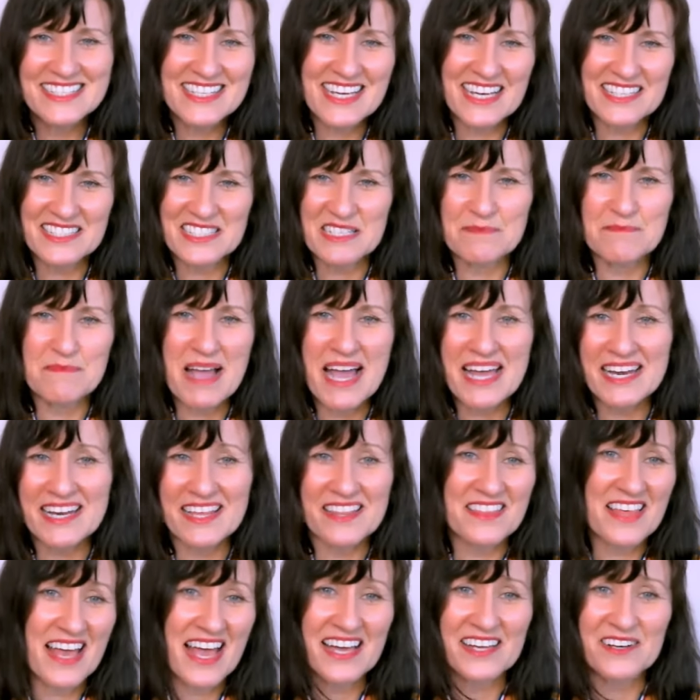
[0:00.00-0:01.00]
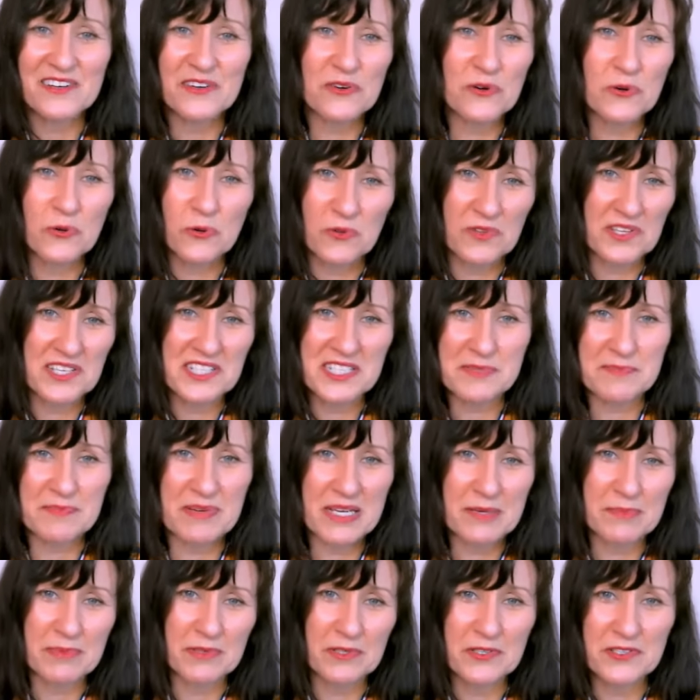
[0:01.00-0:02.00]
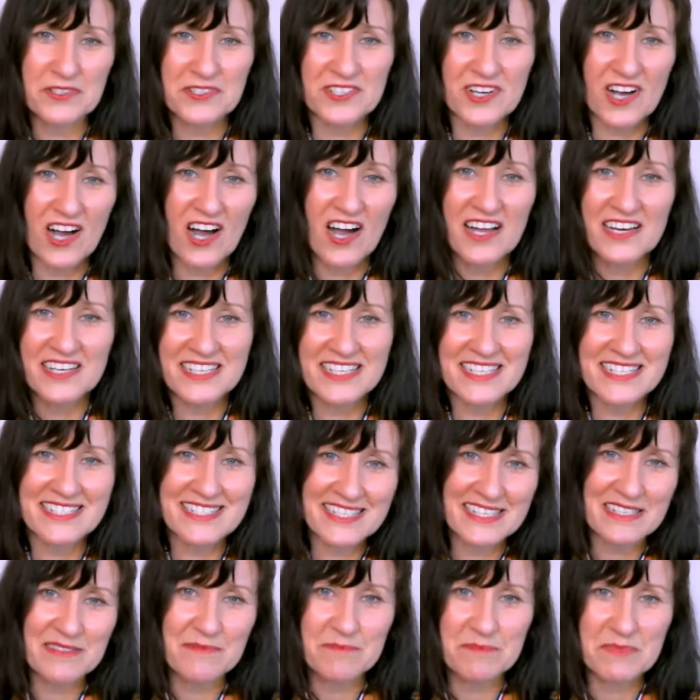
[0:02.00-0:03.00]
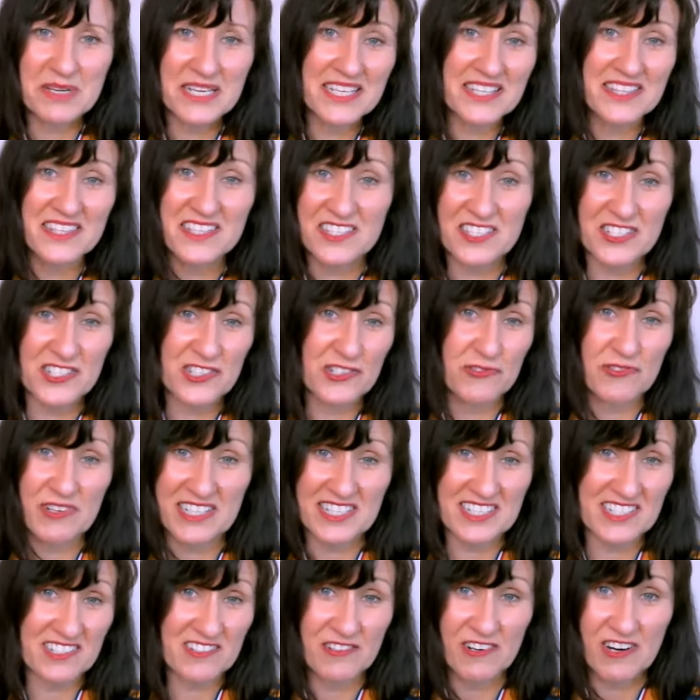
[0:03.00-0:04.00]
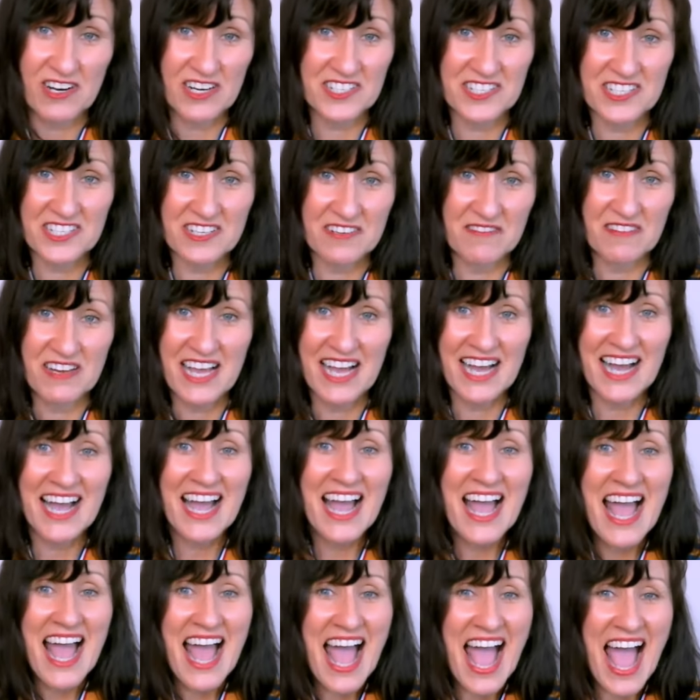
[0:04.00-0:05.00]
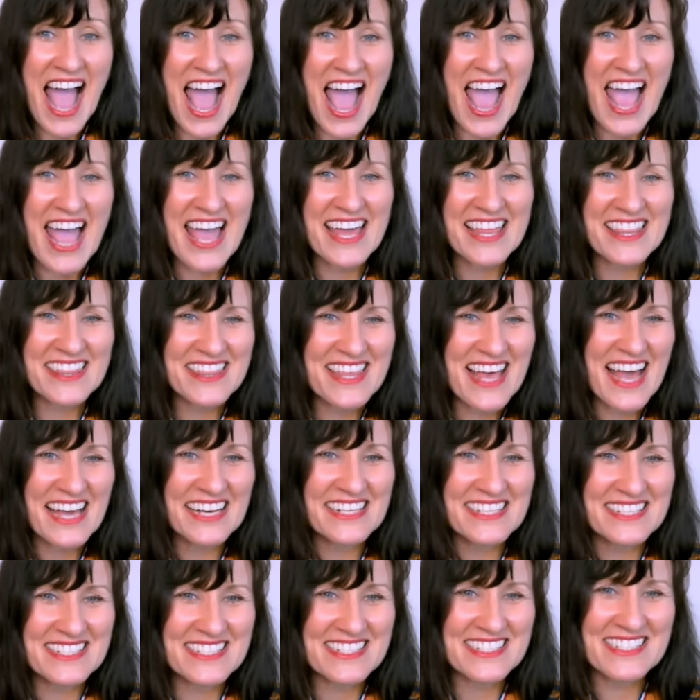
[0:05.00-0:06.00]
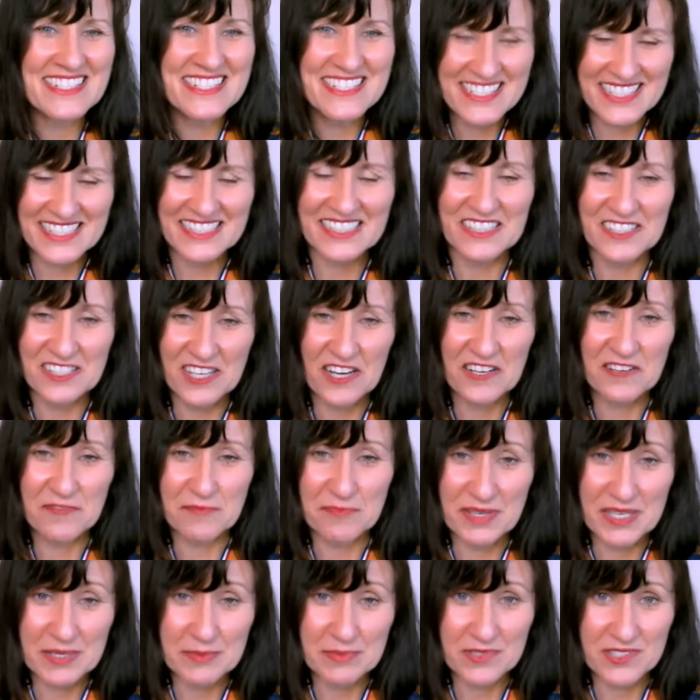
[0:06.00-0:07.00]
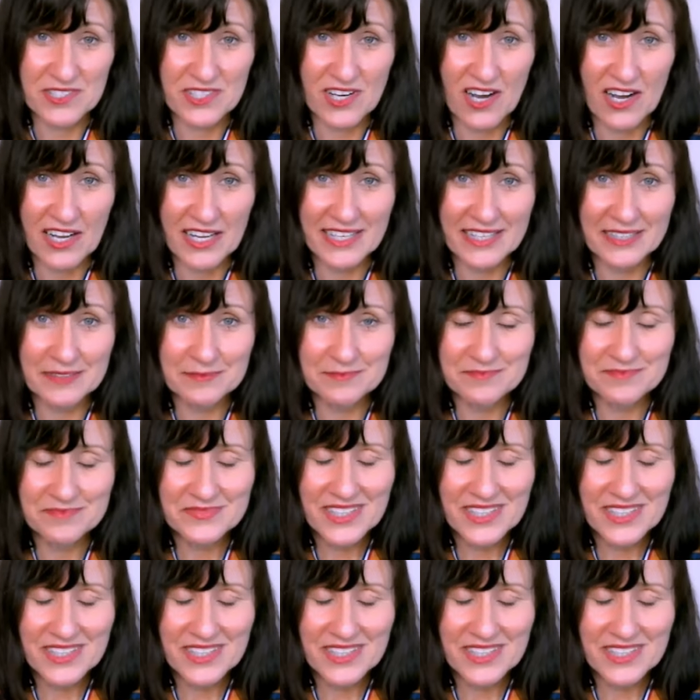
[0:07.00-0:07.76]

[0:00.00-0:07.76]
doesn't matter that all these people who died didn't meet the strict criteria and that it's still a lot of people dying.